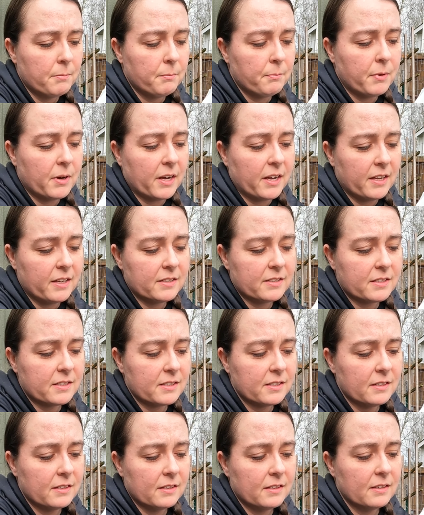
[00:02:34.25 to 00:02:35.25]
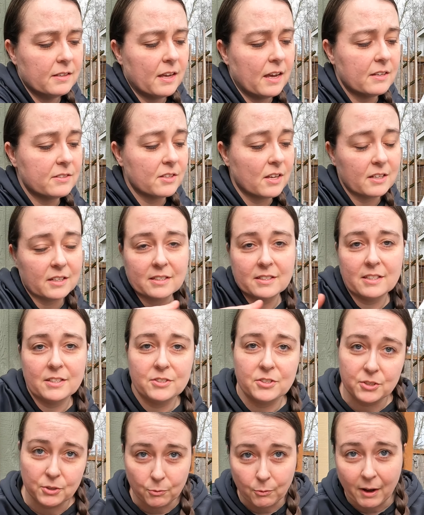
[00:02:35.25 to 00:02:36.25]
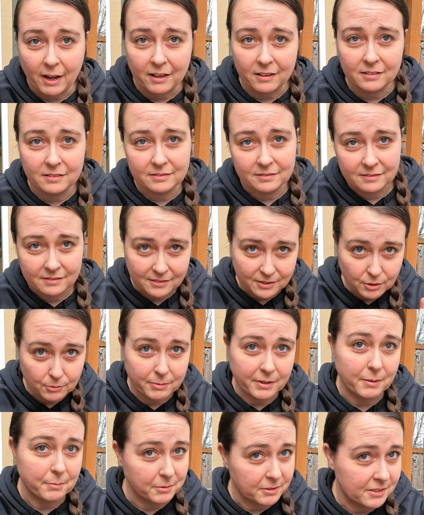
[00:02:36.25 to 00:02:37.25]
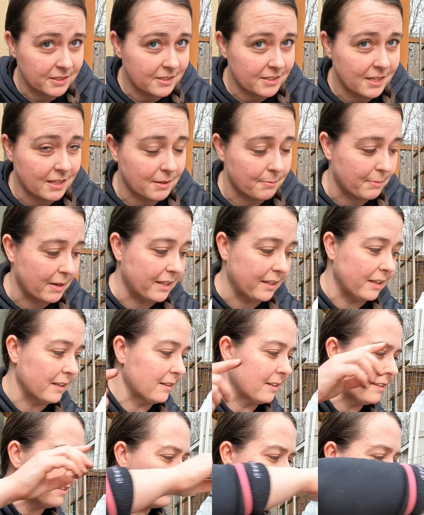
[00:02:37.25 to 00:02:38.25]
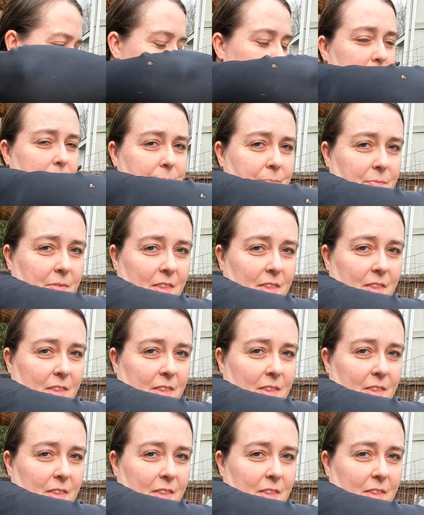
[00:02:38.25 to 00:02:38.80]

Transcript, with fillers: But as long as these do well, you'll be able to see them by the end of the summer.